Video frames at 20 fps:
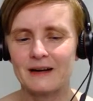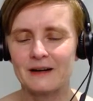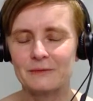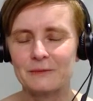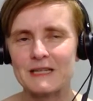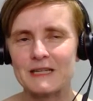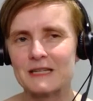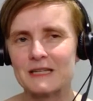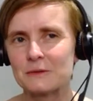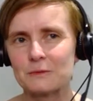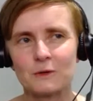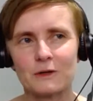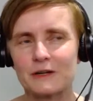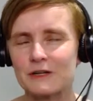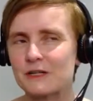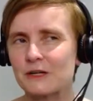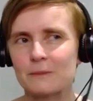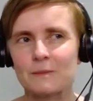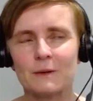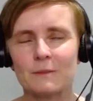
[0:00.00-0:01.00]
we did a
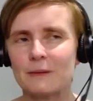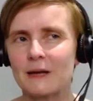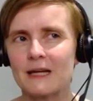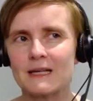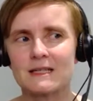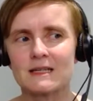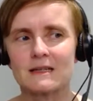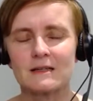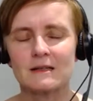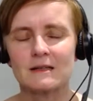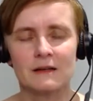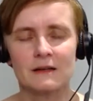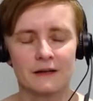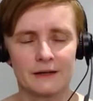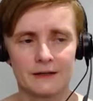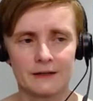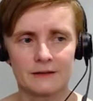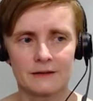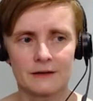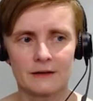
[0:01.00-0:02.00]
workshop on blended
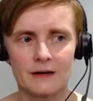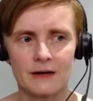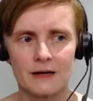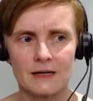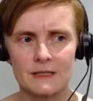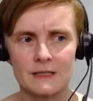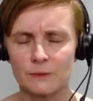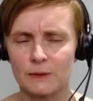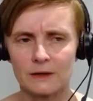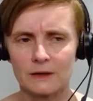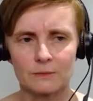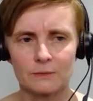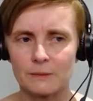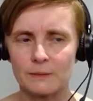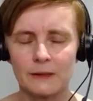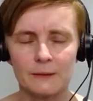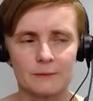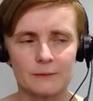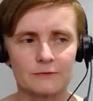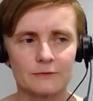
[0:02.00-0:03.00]
learning there last week, and we had
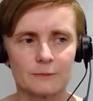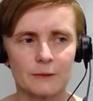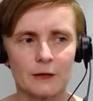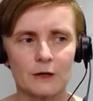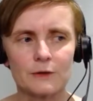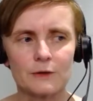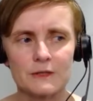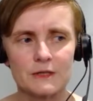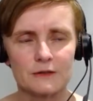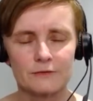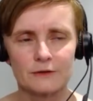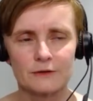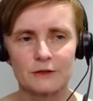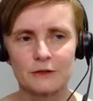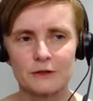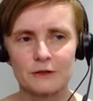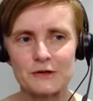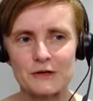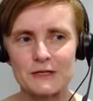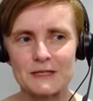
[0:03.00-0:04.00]
people from loads of different
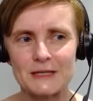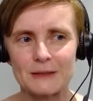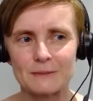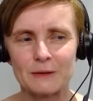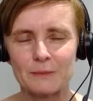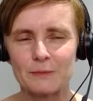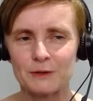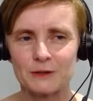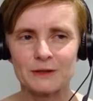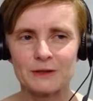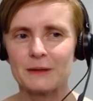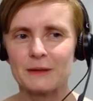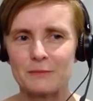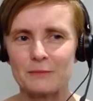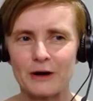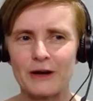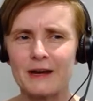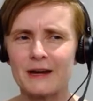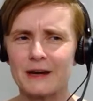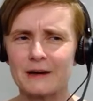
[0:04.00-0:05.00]
countries, and we put them in
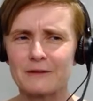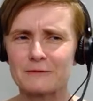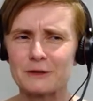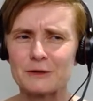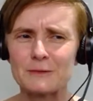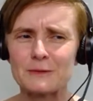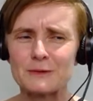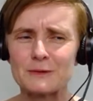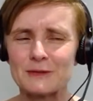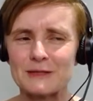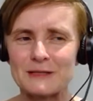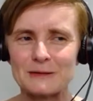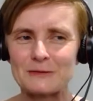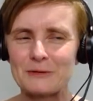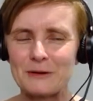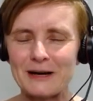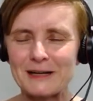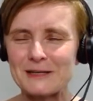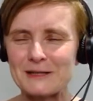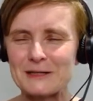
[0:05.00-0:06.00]
breakout rooms with some
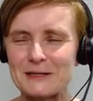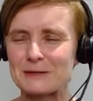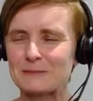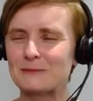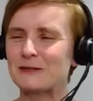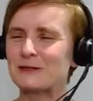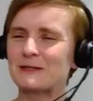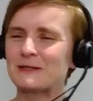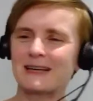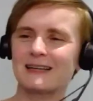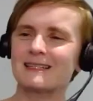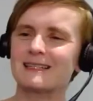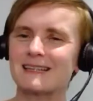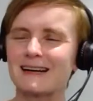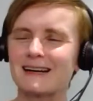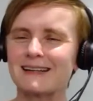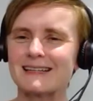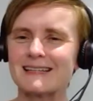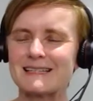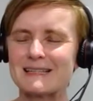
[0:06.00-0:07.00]
questions, and we just had to
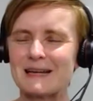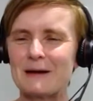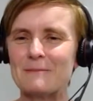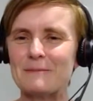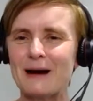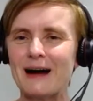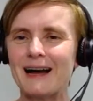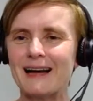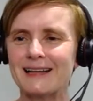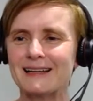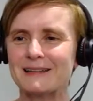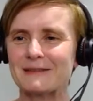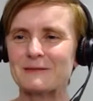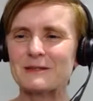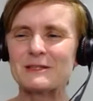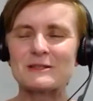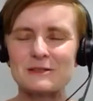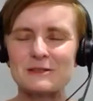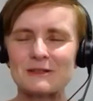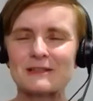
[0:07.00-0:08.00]
kind of stand back, and it
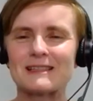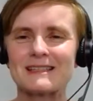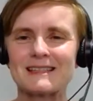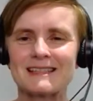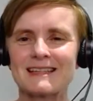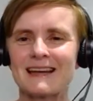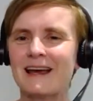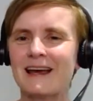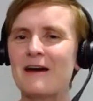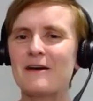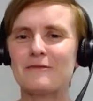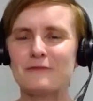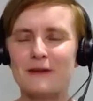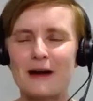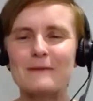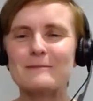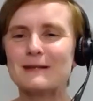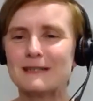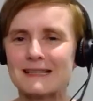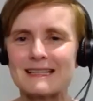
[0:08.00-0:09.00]
was just
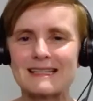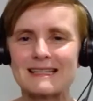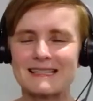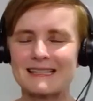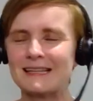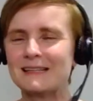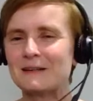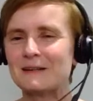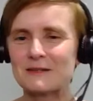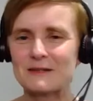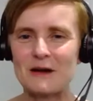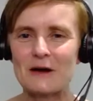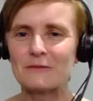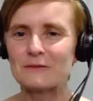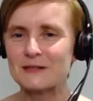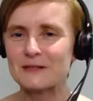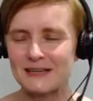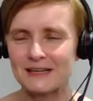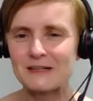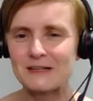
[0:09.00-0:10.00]
fabulous to see those
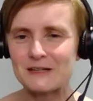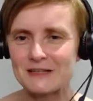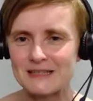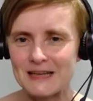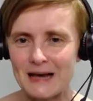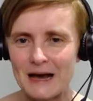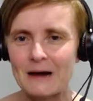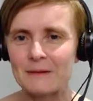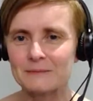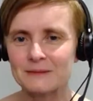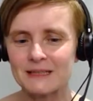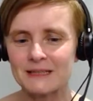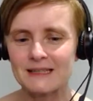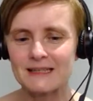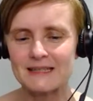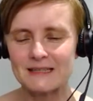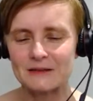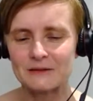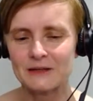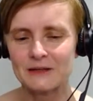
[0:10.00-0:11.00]
conversations happening.
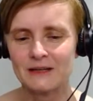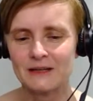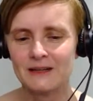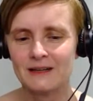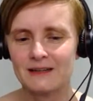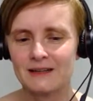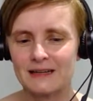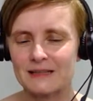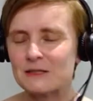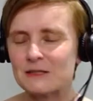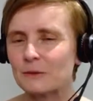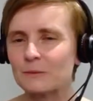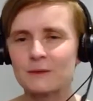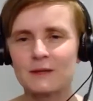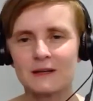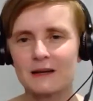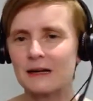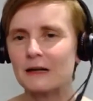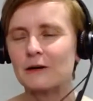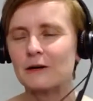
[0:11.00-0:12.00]
So that's
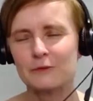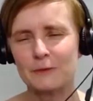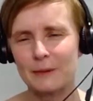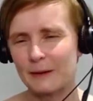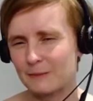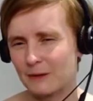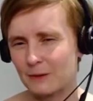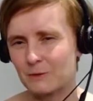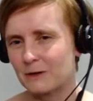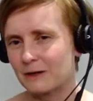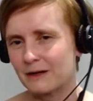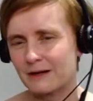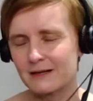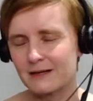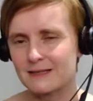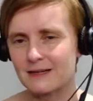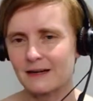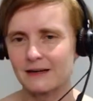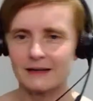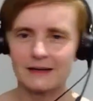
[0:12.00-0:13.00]
something I love about my work,
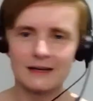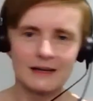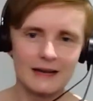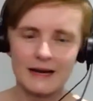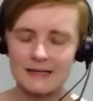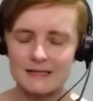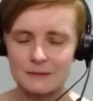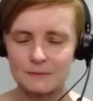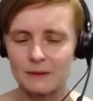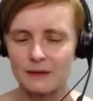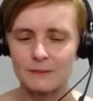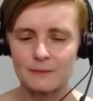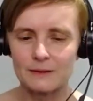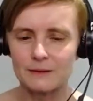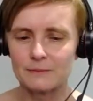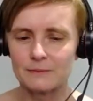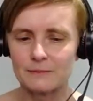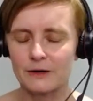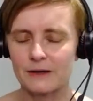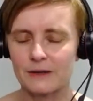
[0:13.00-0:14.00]
is kind of connecting
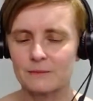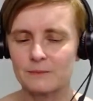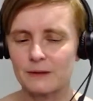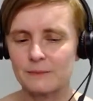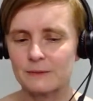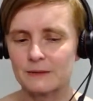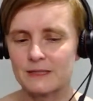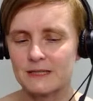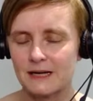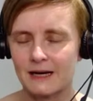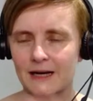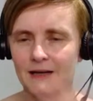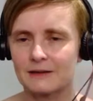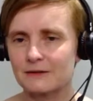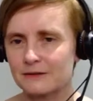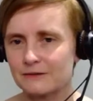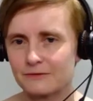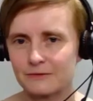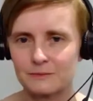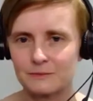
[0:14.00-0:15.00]
people and bringing people
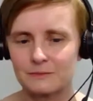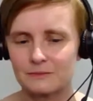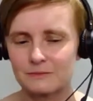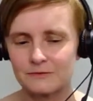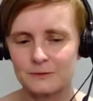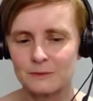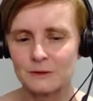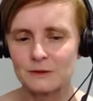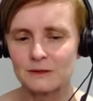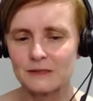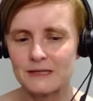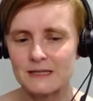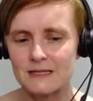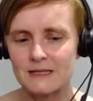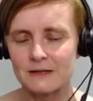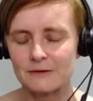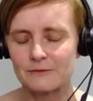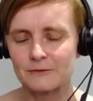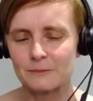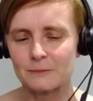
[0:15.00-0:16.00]
together from all these
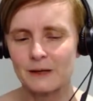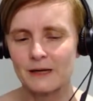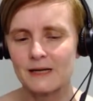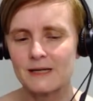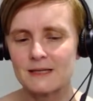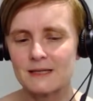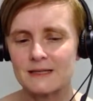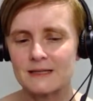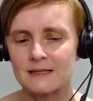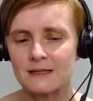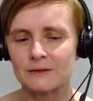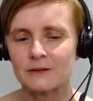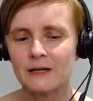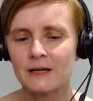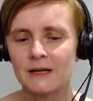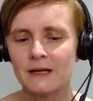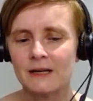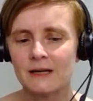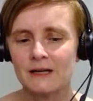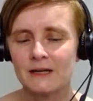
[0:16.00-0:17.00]
different places. So
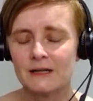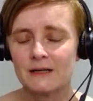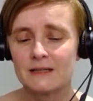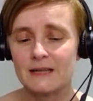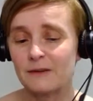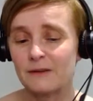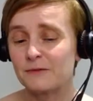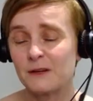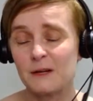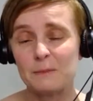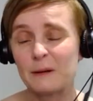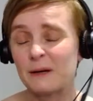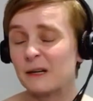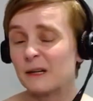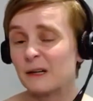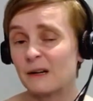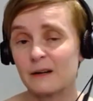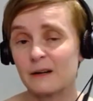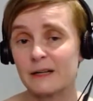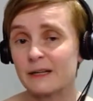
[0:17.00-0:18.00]
definitely
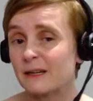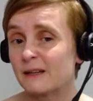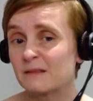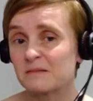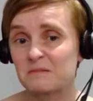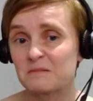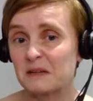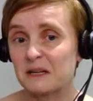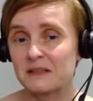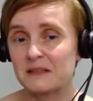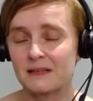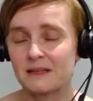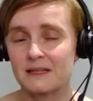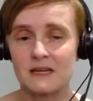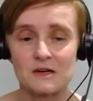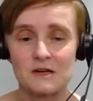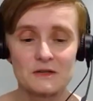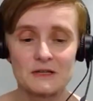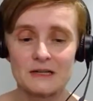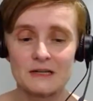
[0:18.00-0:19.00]
peer learning. I think
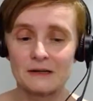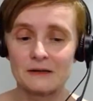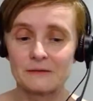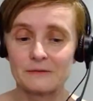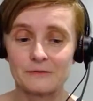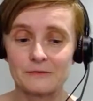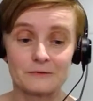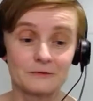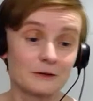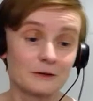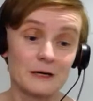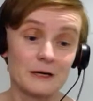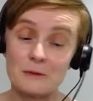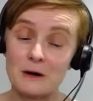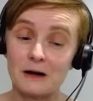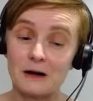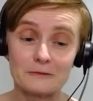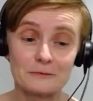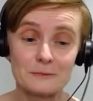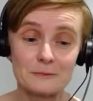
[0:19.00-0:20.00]
teachers learn really
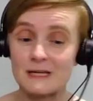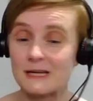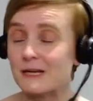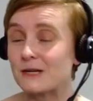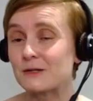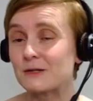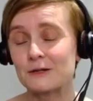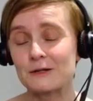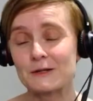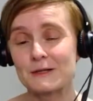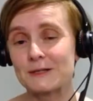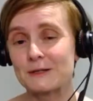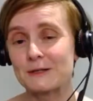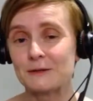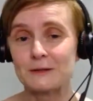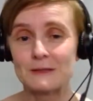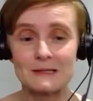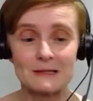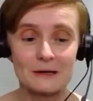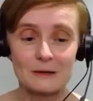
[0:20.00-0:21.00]
well from teachers,
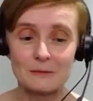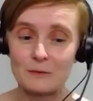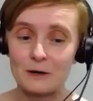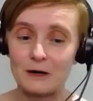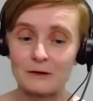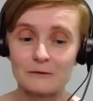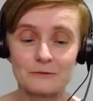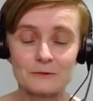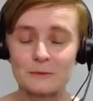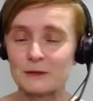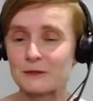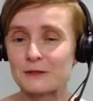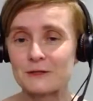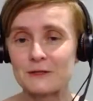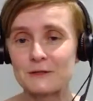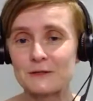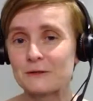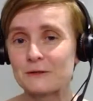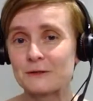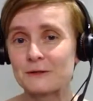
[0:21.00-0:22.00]
schools learn well from other
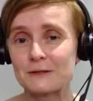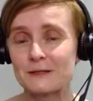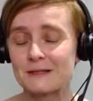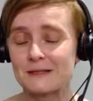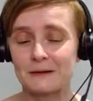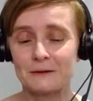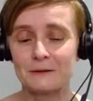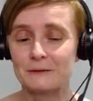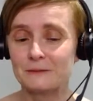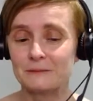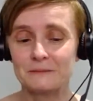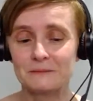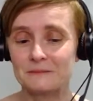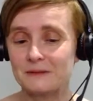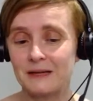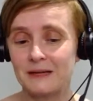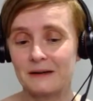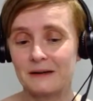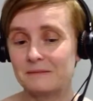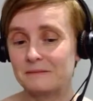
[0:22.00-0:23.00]
schools. So
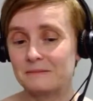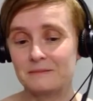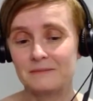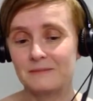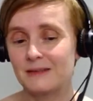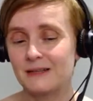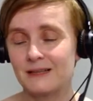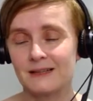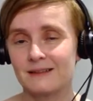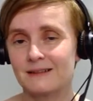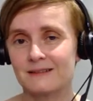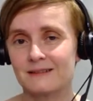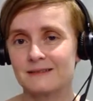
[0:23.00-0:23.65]
yeah, uh,